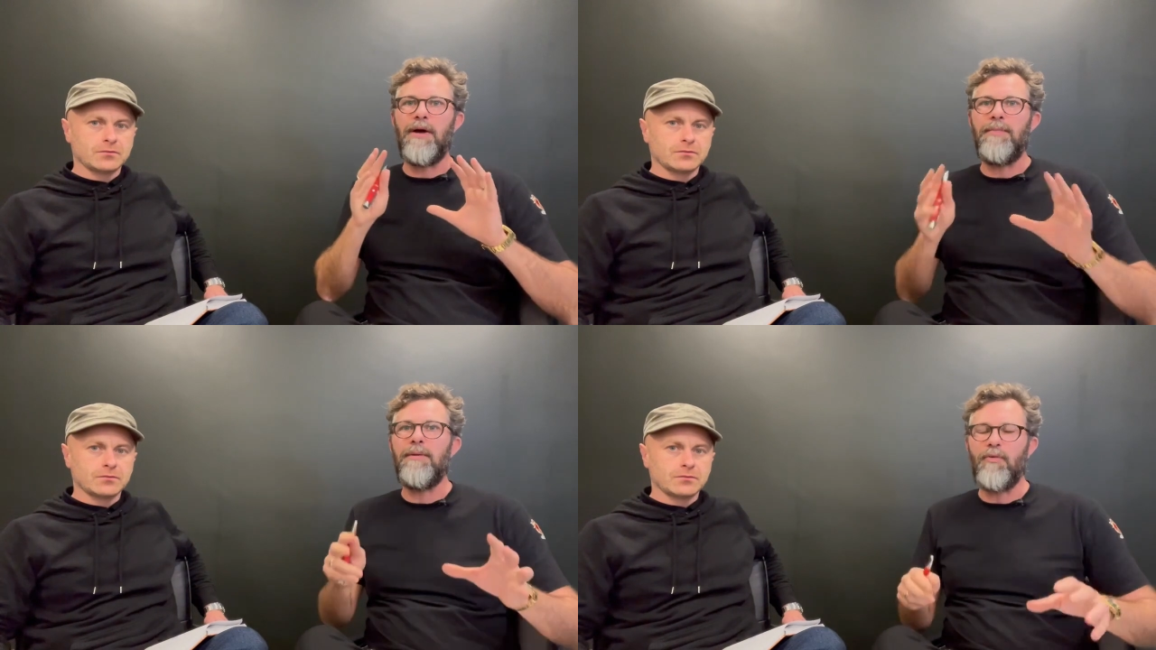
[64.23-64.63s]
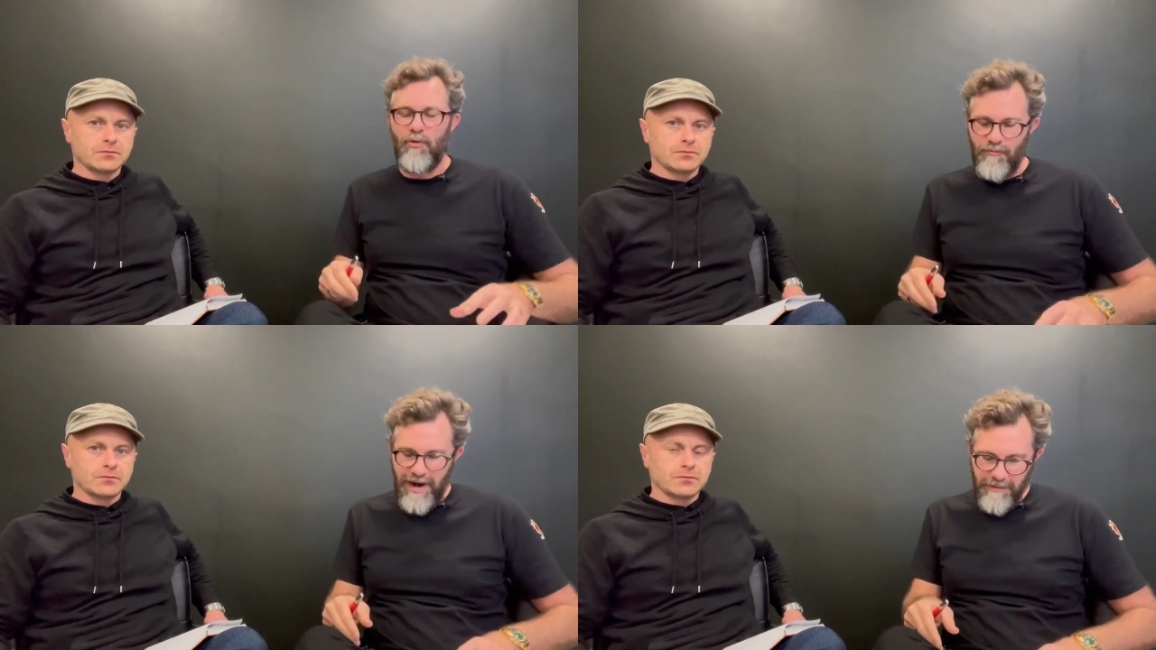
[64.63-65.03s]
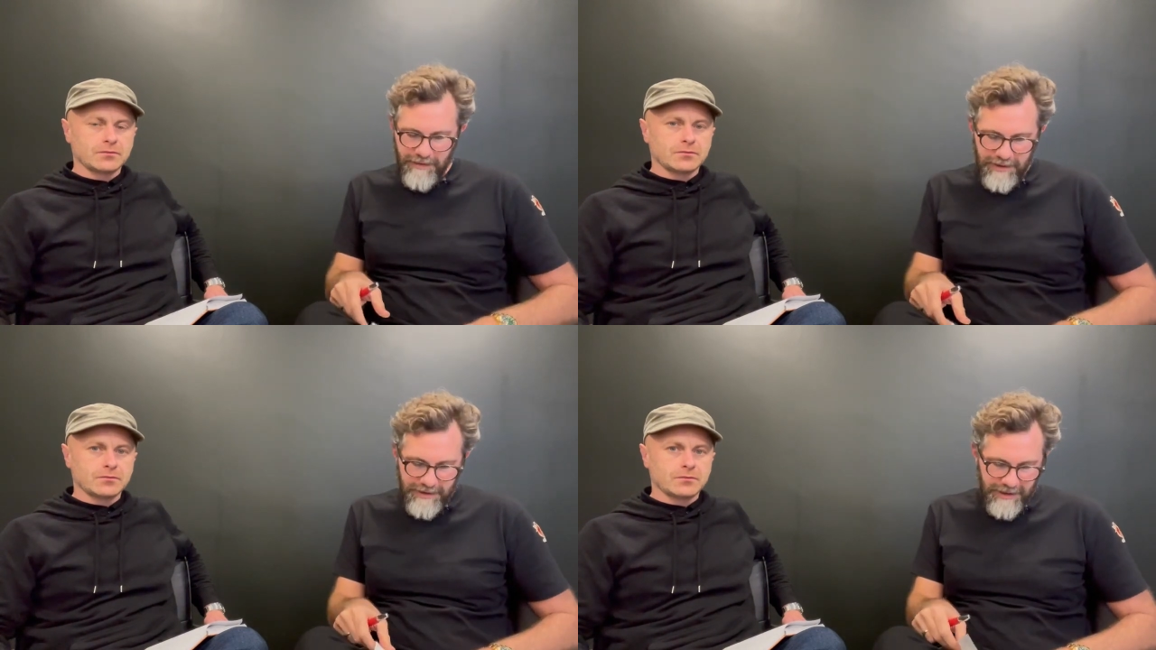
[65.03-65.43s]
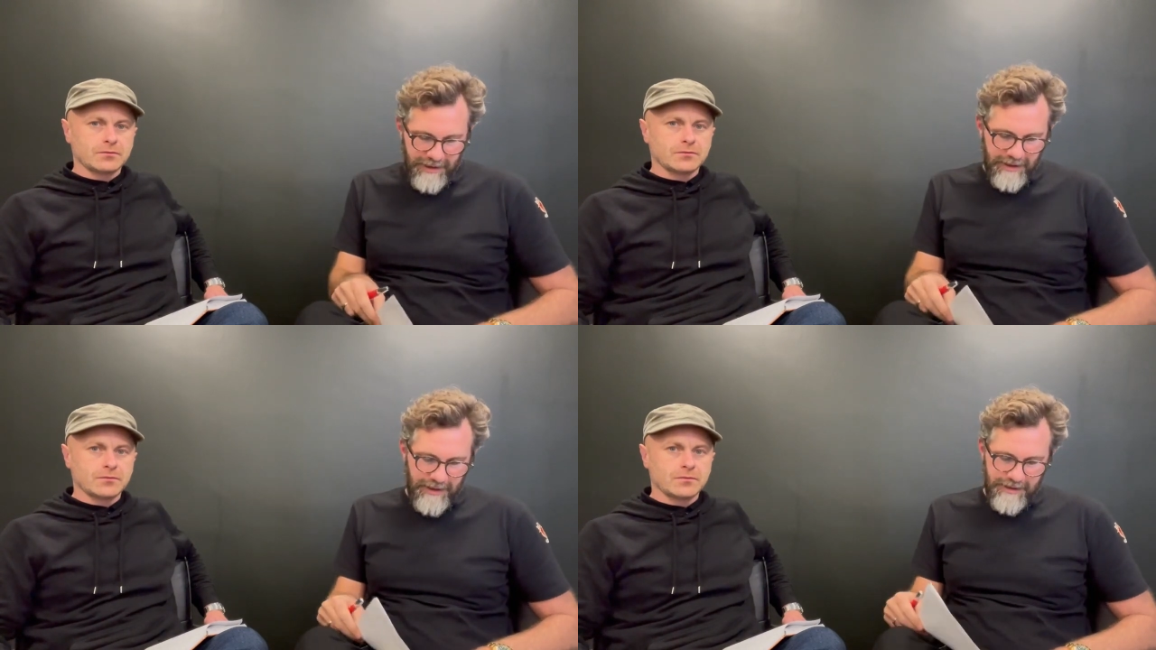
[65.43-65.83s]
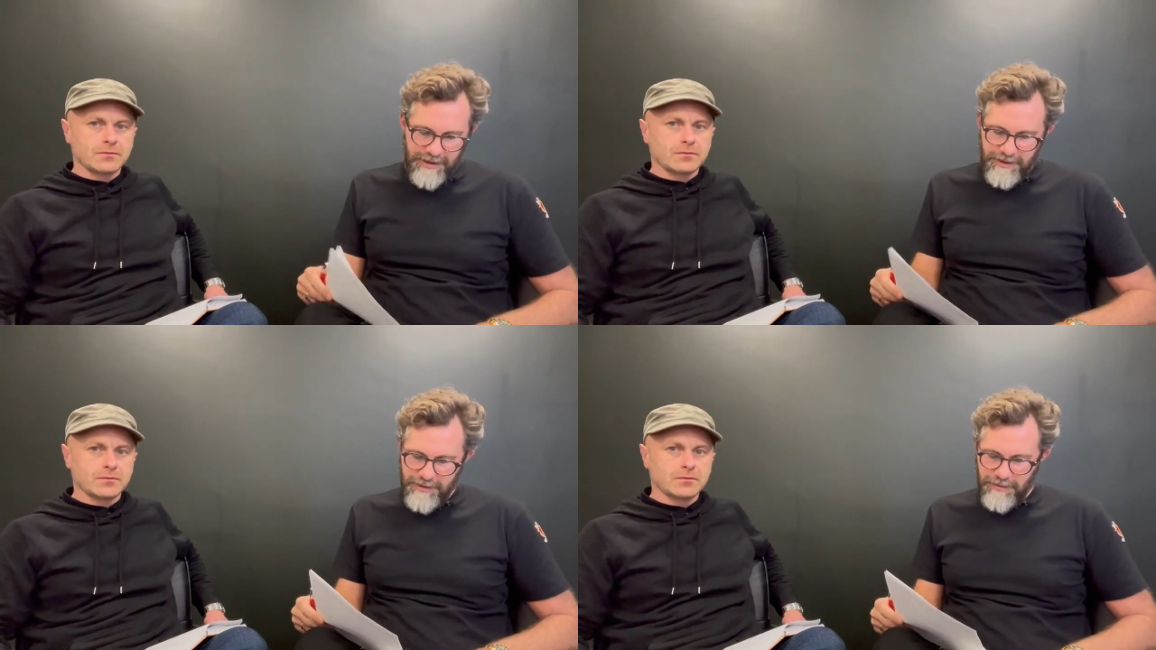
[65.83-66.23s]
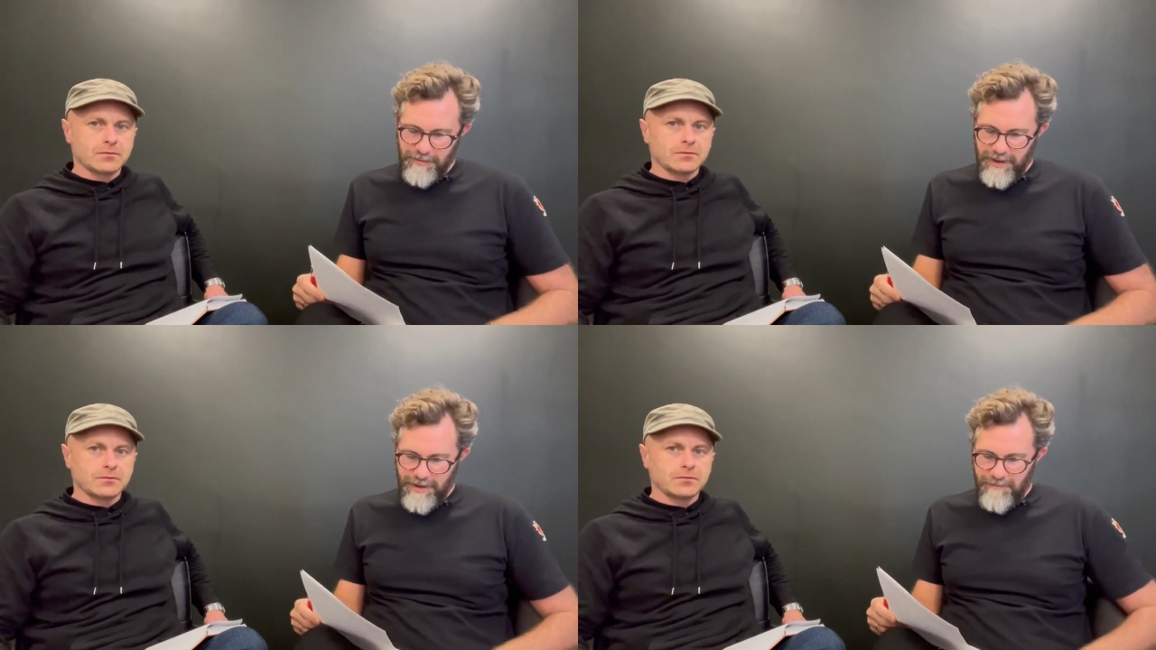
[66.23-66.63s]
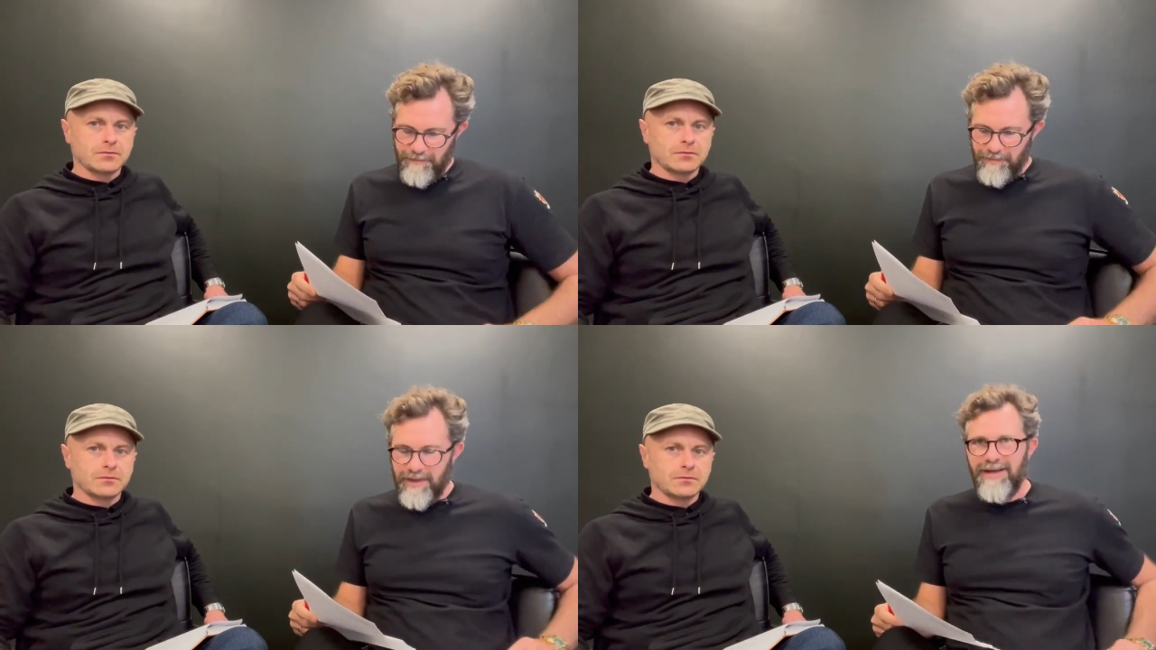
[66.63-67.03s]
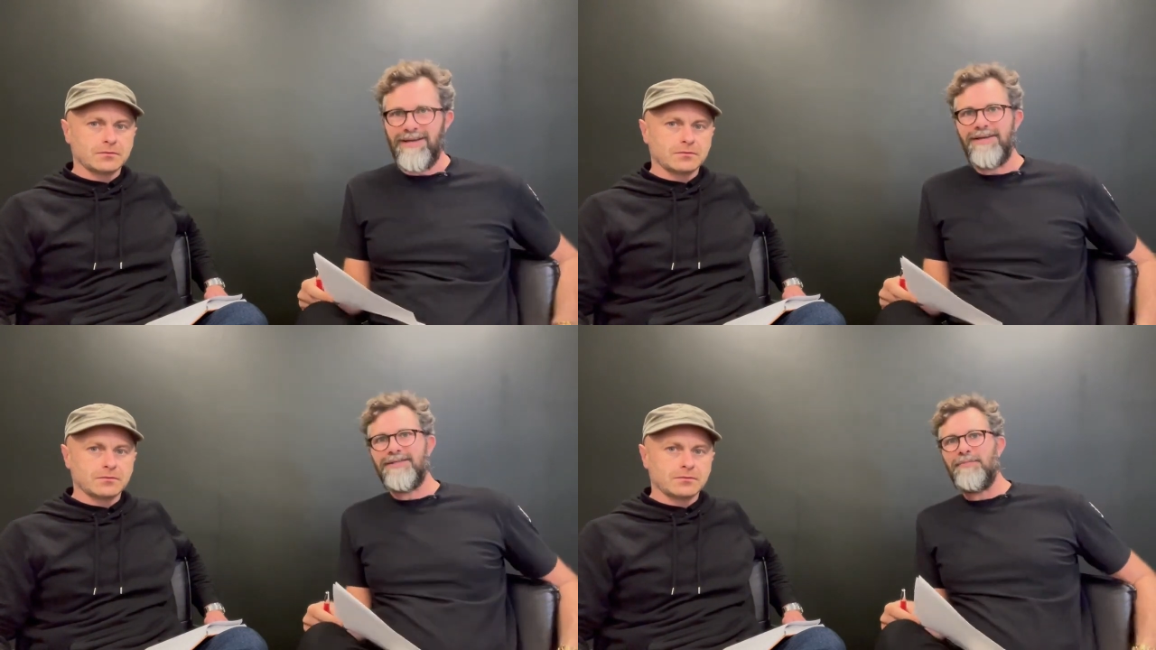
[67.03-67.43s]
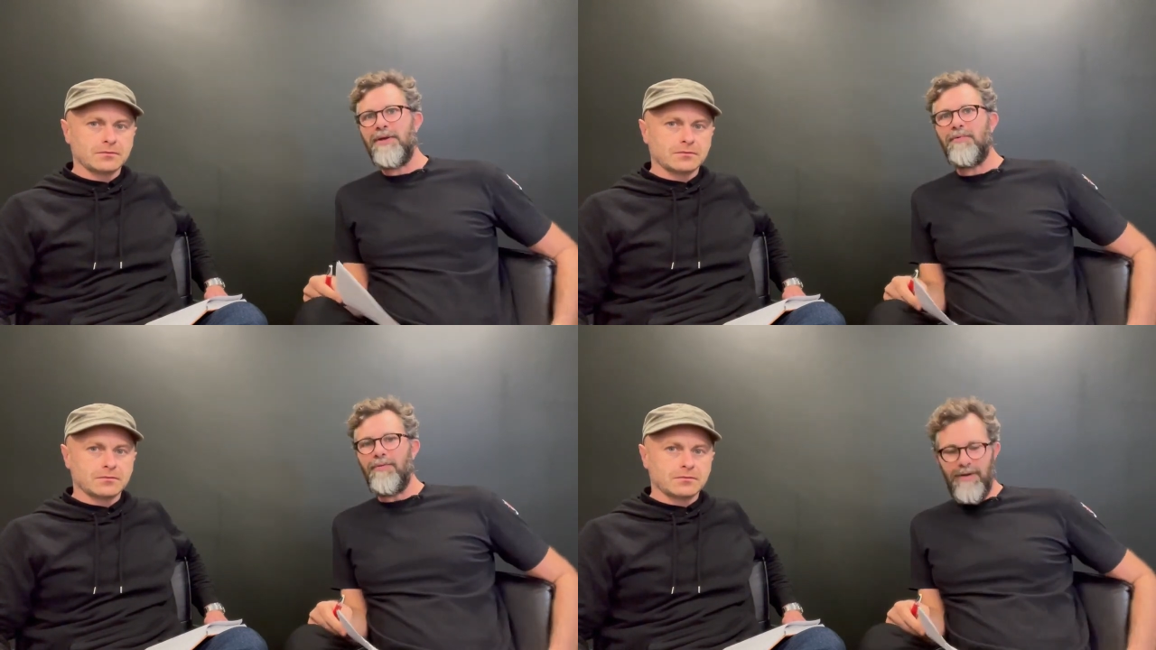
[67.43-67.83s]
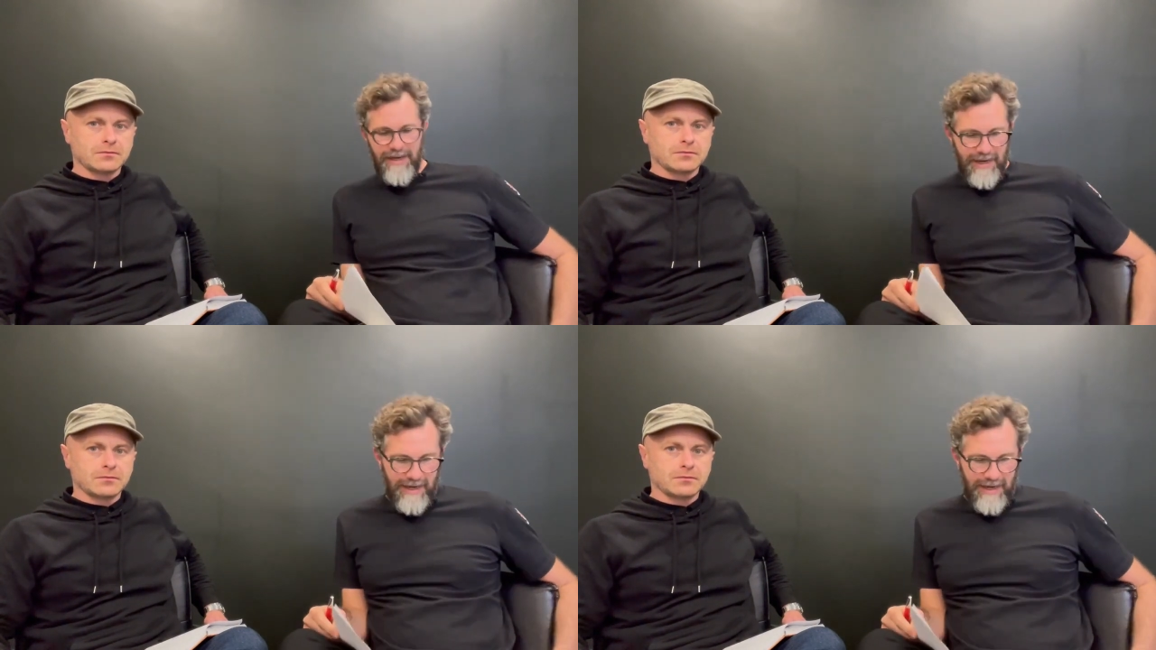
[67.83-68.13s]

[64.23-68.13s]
Speaker 1: a bit more relevant to um, uh, to people.